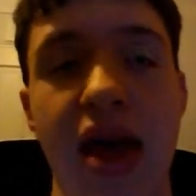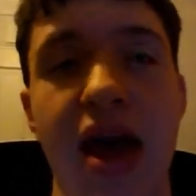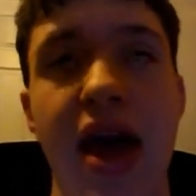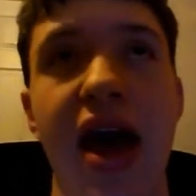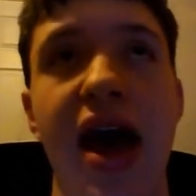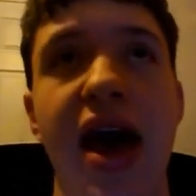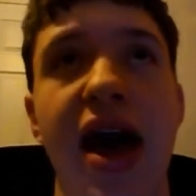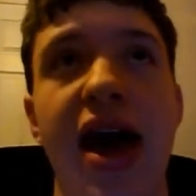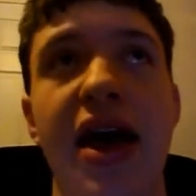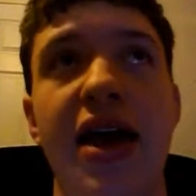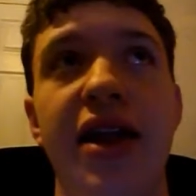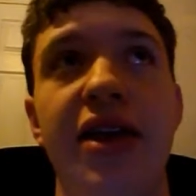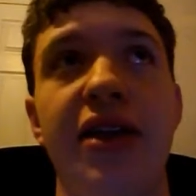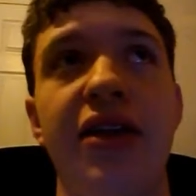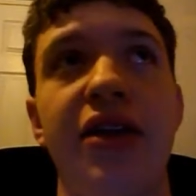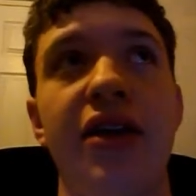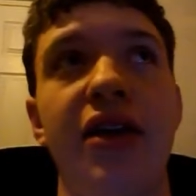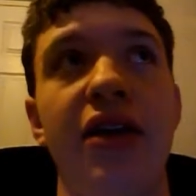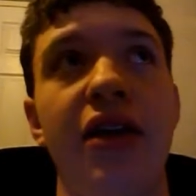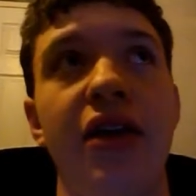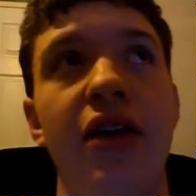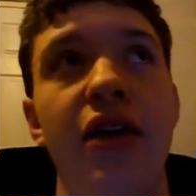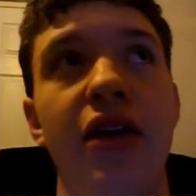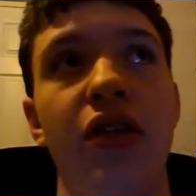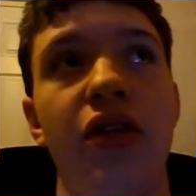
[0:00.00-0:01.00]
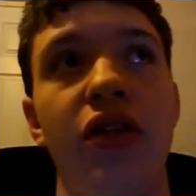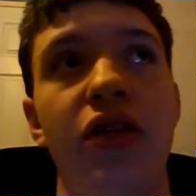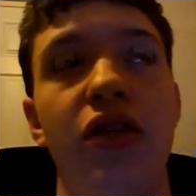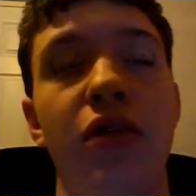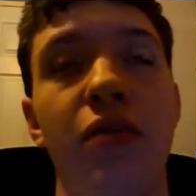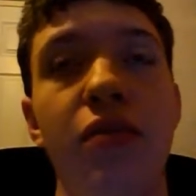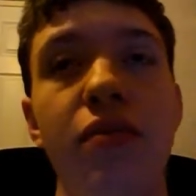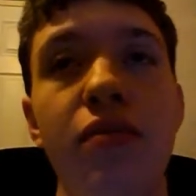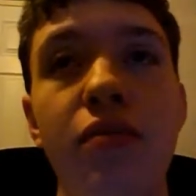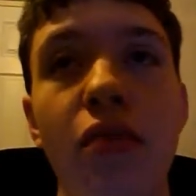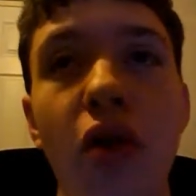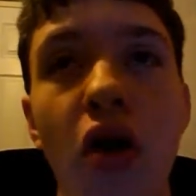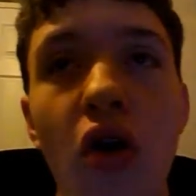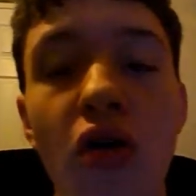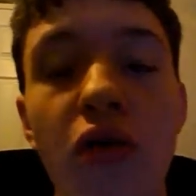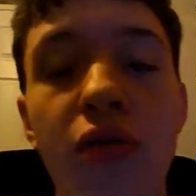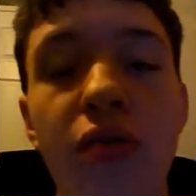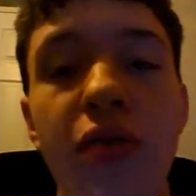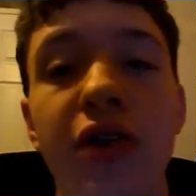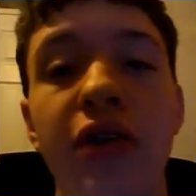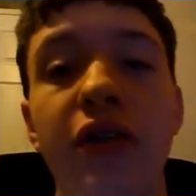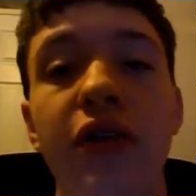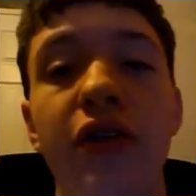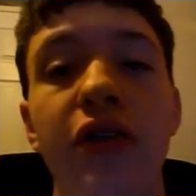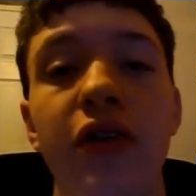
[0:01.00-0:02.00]
And the
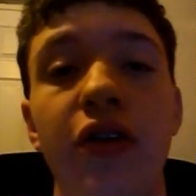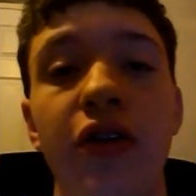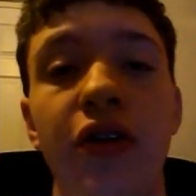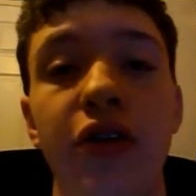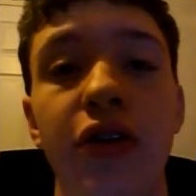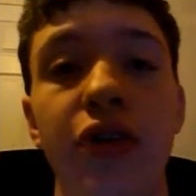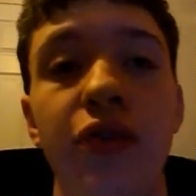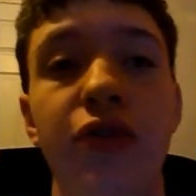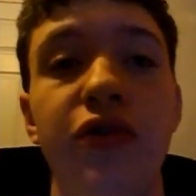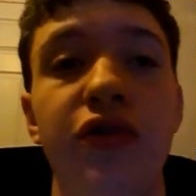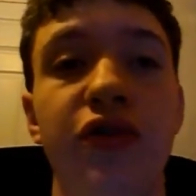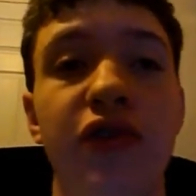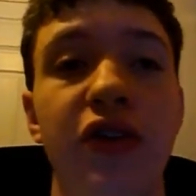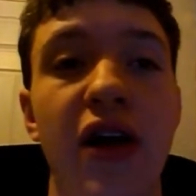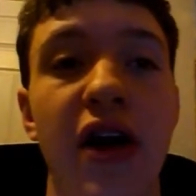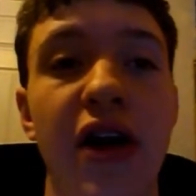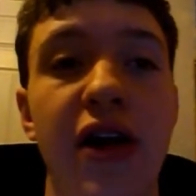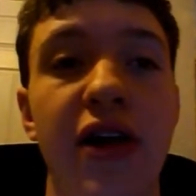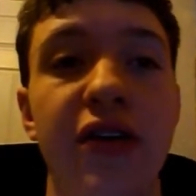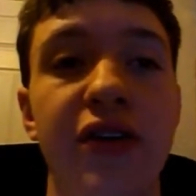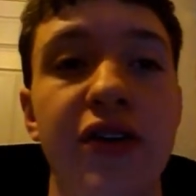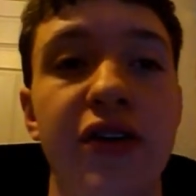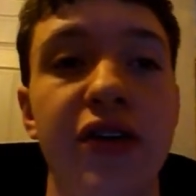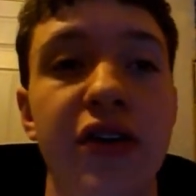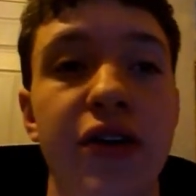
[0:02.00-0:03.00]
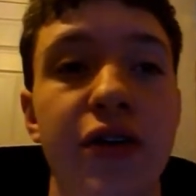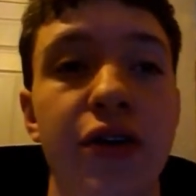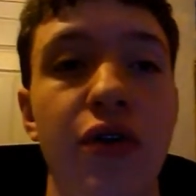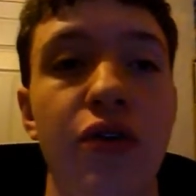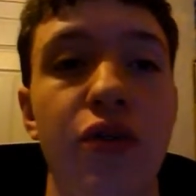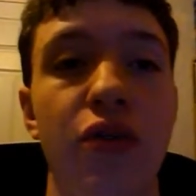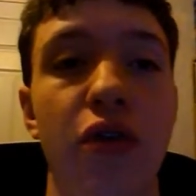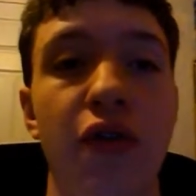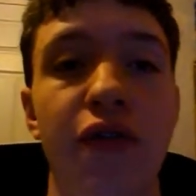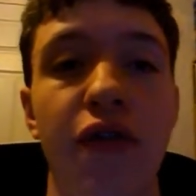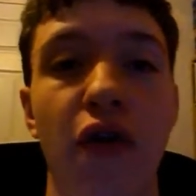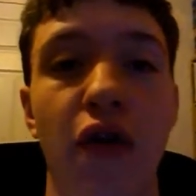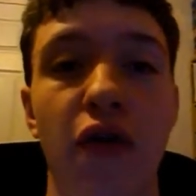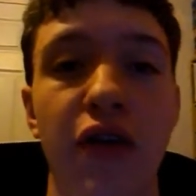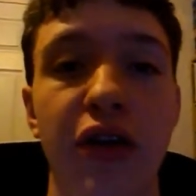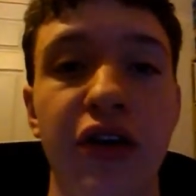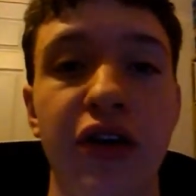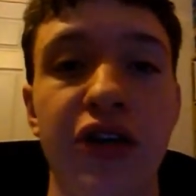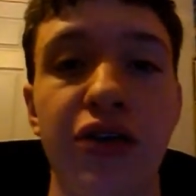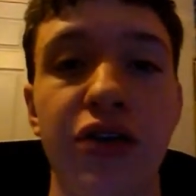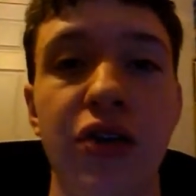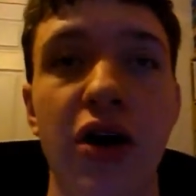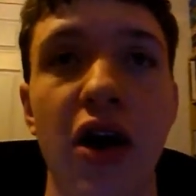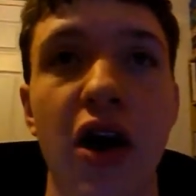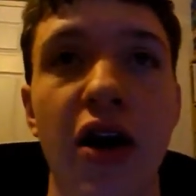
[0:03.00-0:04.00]
moment you start referring
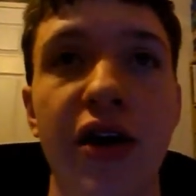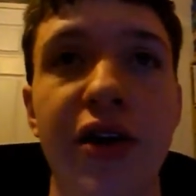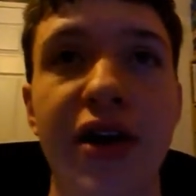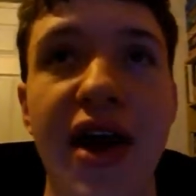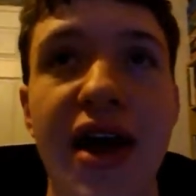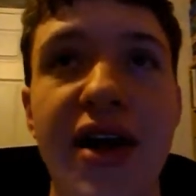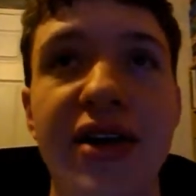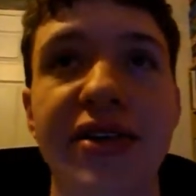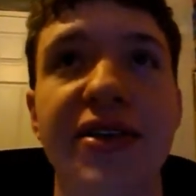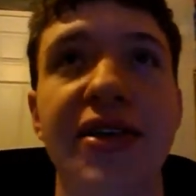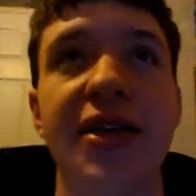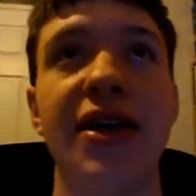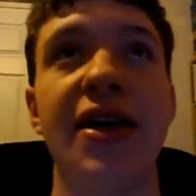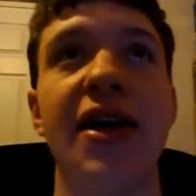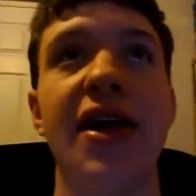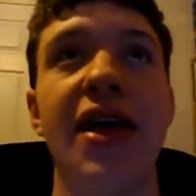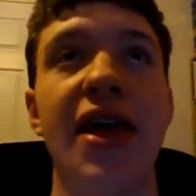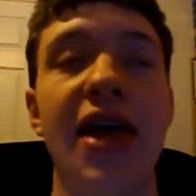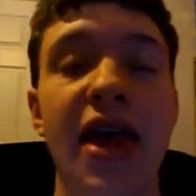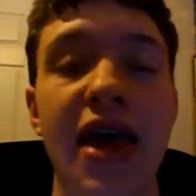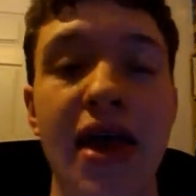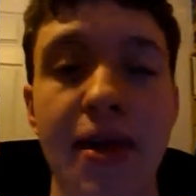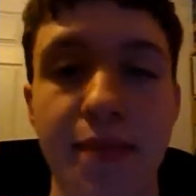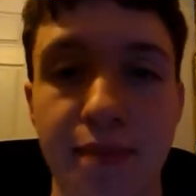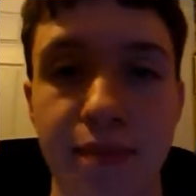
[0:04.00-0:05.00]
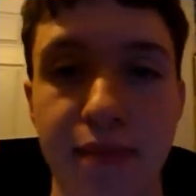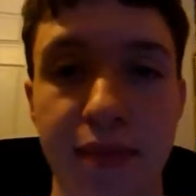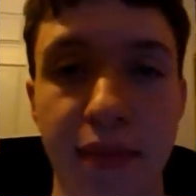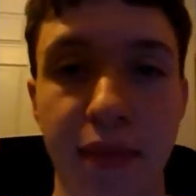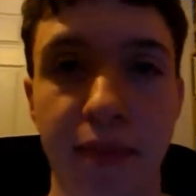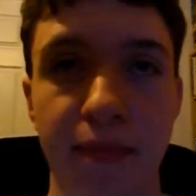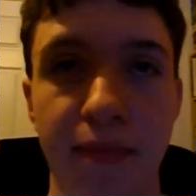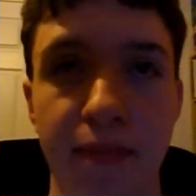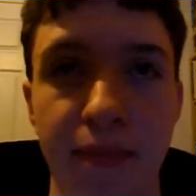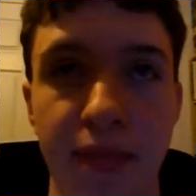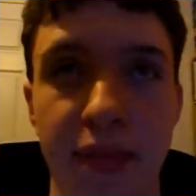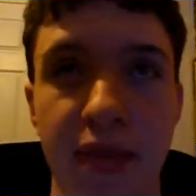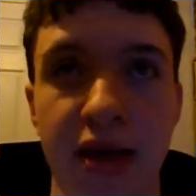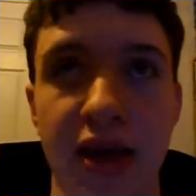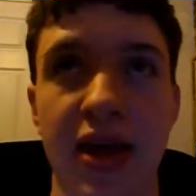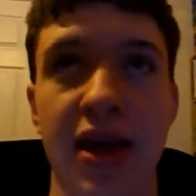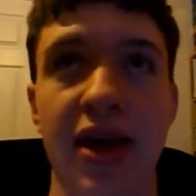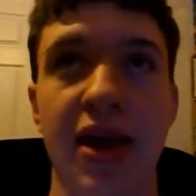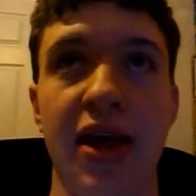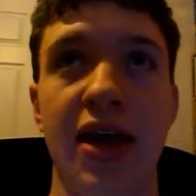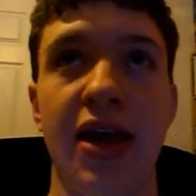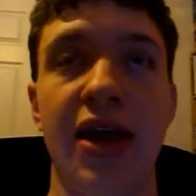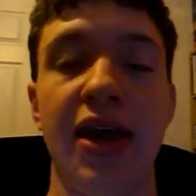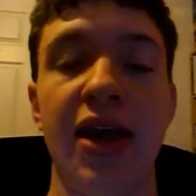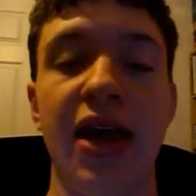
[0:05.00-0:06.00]
to God as him,
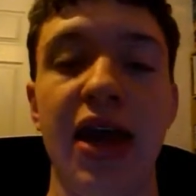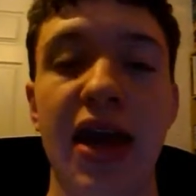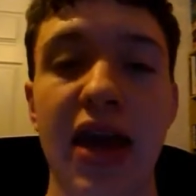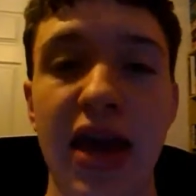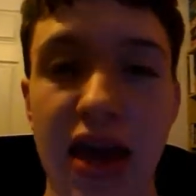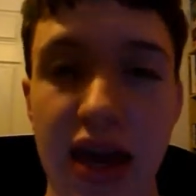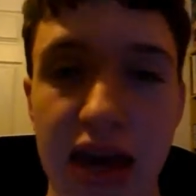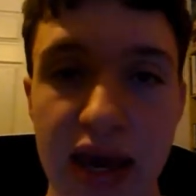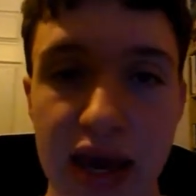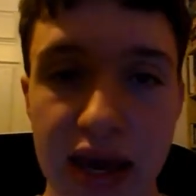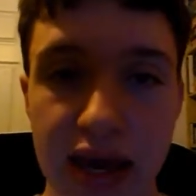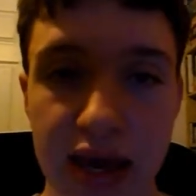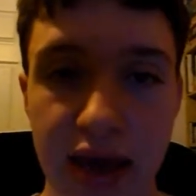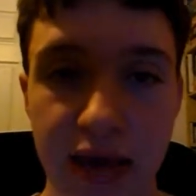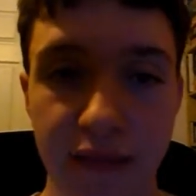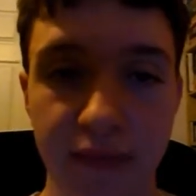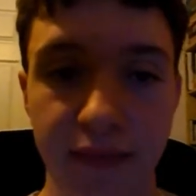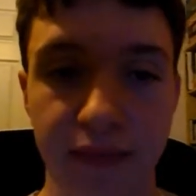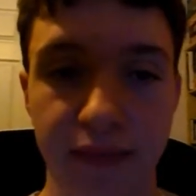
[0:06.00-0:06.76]
he,